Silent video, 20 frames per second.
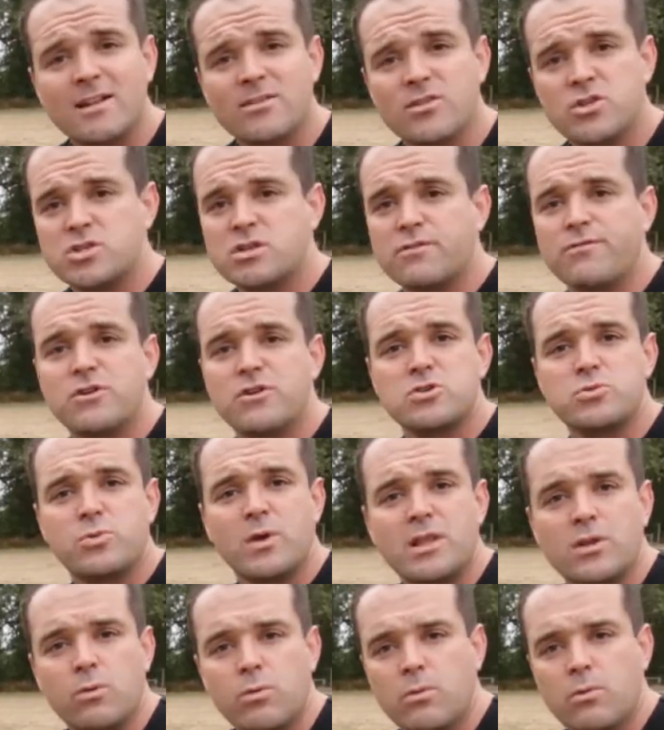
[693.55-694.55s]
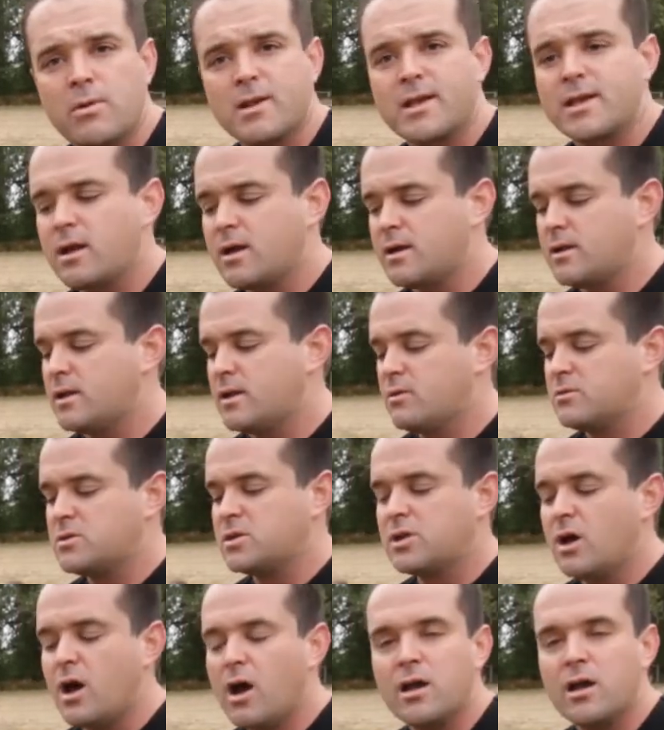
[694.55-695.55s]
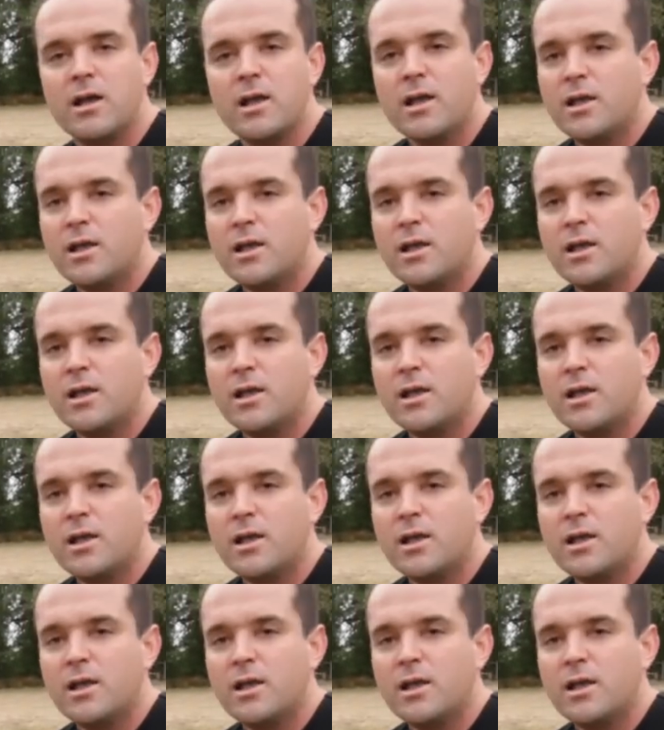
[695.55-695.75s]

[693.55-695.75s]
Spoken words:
This is the first week that we're working on it here with the dog.